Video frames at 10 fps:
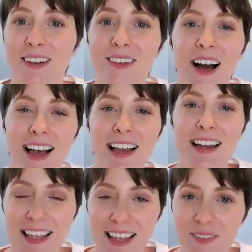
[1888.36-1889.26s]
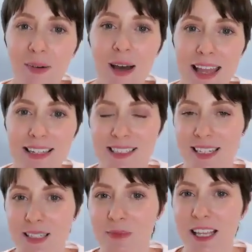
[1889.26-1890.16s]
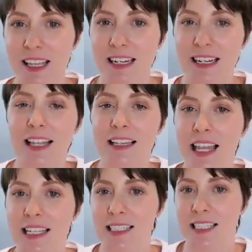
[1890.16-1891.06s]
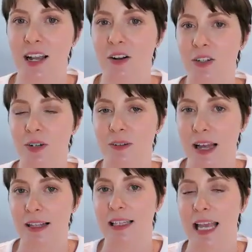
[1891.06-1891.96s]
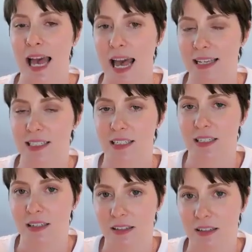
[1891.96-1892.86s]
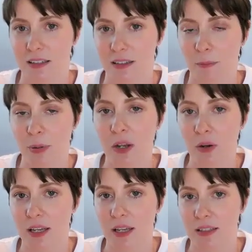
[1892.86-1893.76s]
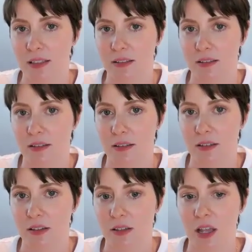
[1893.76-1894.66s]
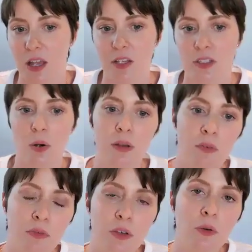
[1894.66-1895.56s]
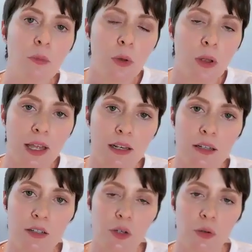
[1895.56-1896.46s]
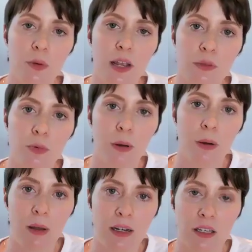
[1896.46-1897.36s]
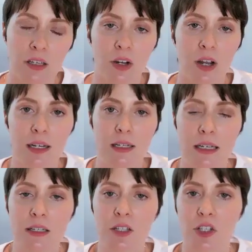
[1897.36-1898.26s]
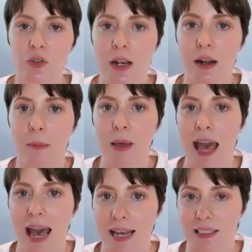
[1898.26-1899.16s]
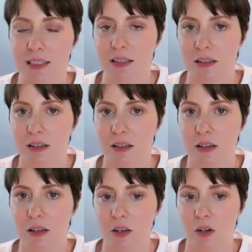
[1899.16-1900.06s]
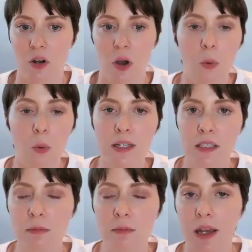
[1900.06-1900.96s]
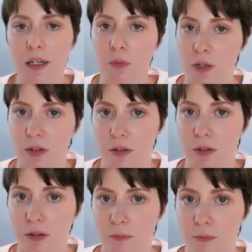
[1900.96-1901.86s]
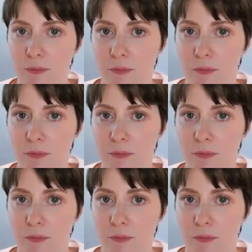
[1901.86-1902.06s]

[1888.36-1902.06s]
They're not going to give away 6 million unless they are directly asked, period. So if you want to raise more money, you're going to need to straight up ask. No one is a mind reader.